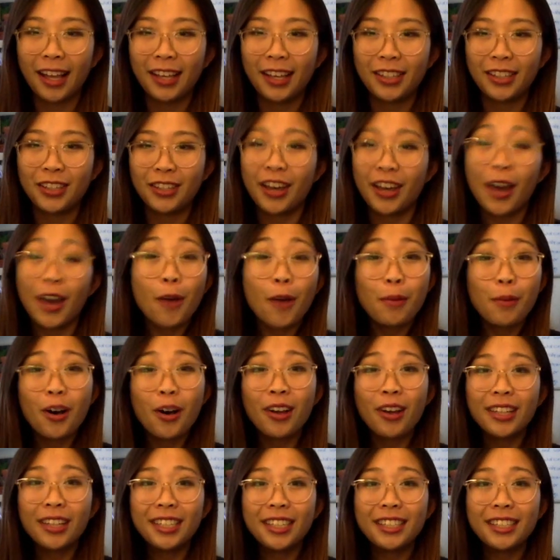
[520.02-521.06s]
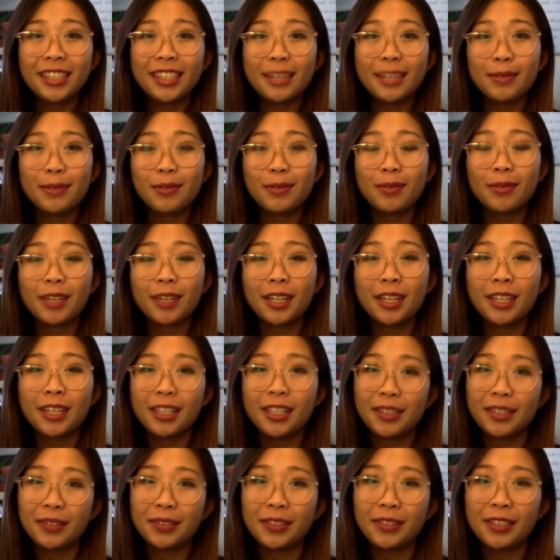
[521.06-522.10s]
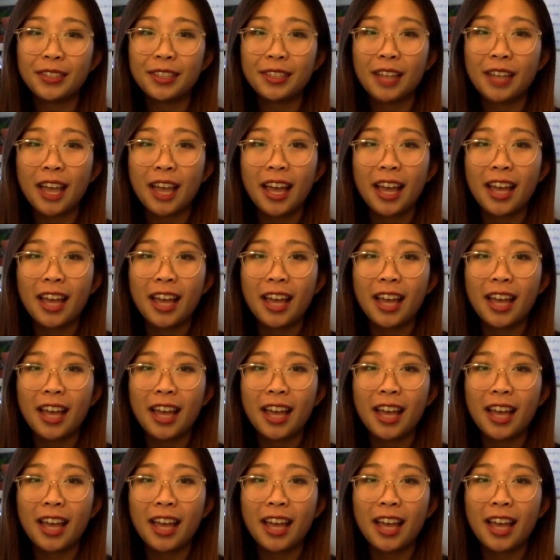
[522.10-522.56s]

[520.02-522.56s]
So I hope all these tips were useful,